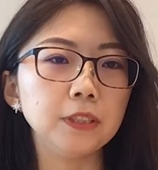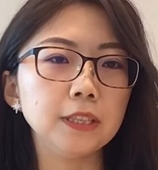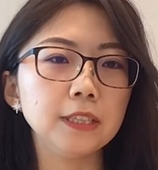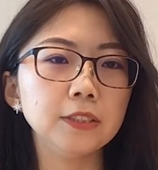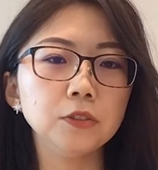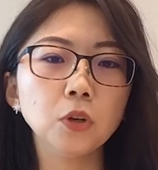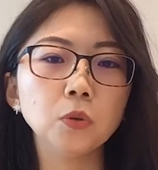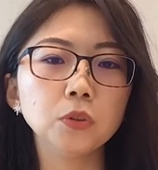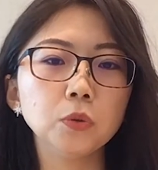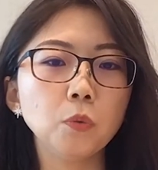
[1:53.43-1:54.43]
is
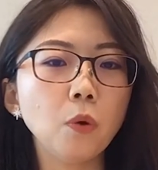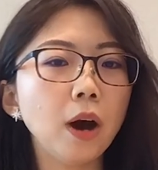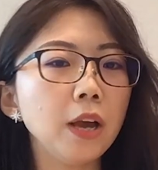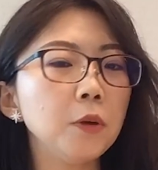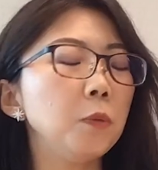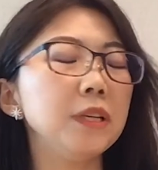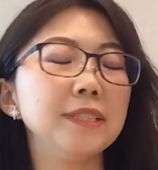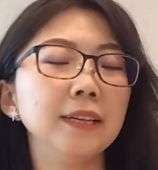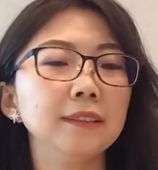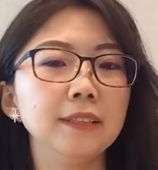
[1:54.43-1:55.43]
not why we
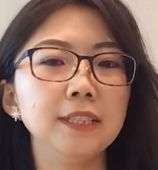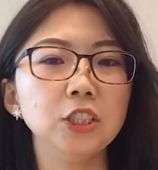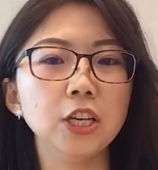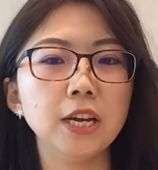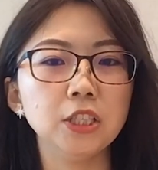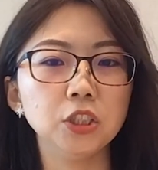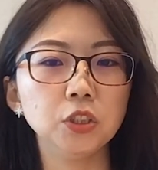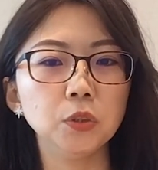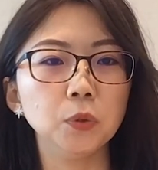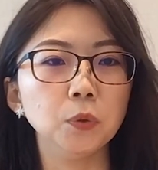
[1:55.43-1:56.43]
suddenly changed
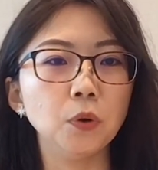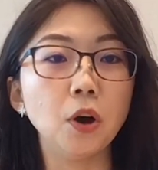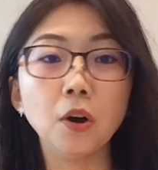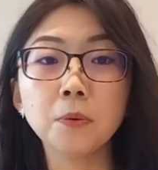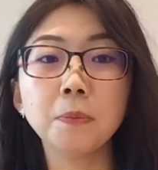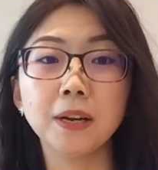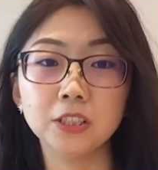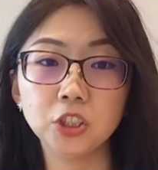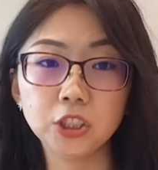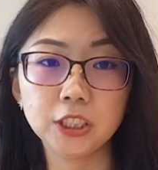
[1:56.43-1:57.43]
to
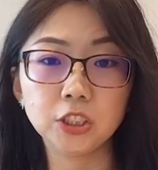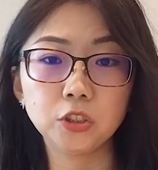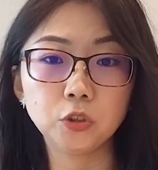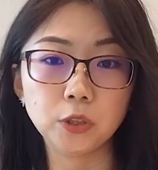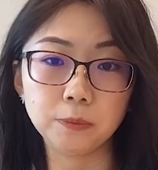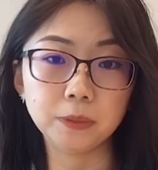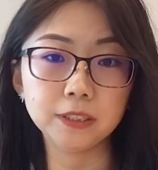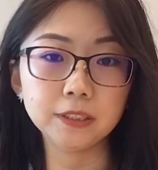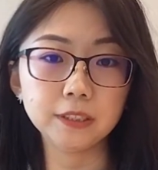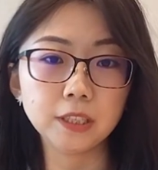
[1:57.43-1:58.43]
on-balance sheet
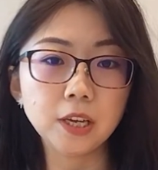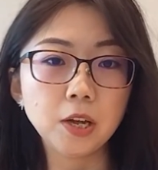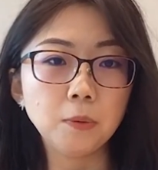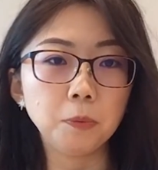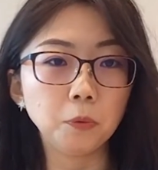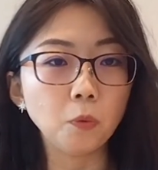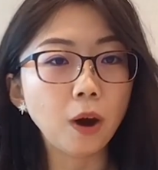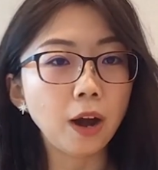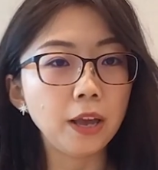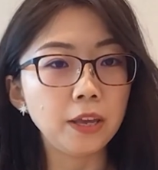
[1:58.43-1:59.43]
treatment, but
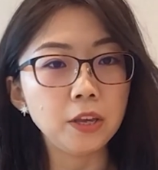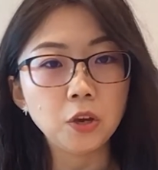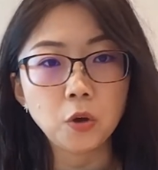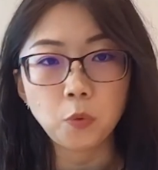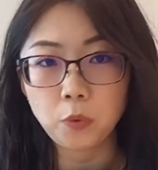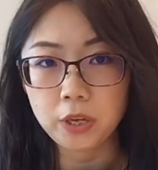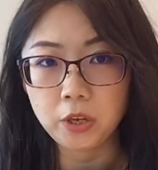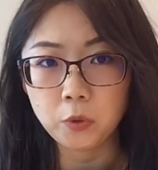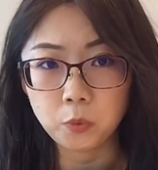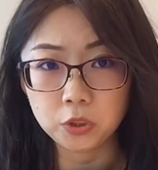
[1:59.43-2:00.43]
why
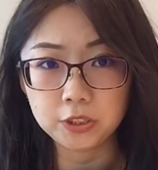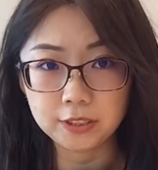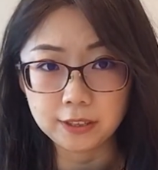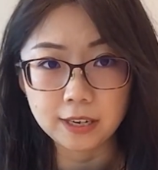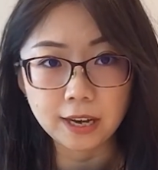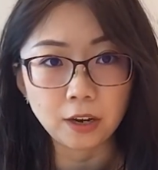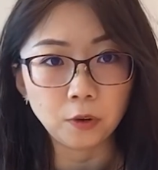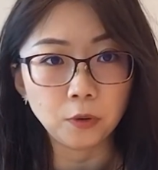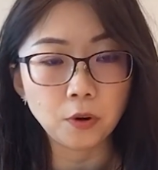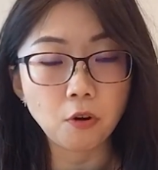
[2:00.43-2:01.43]
we would
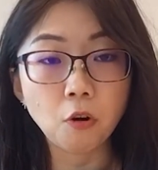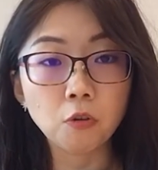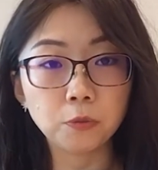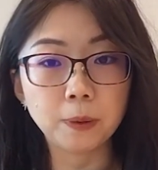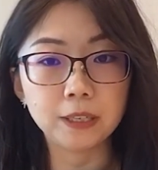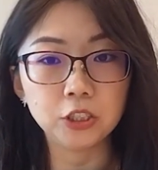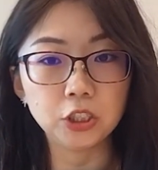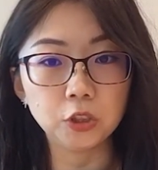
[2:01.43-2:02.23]
allow off-balance sheet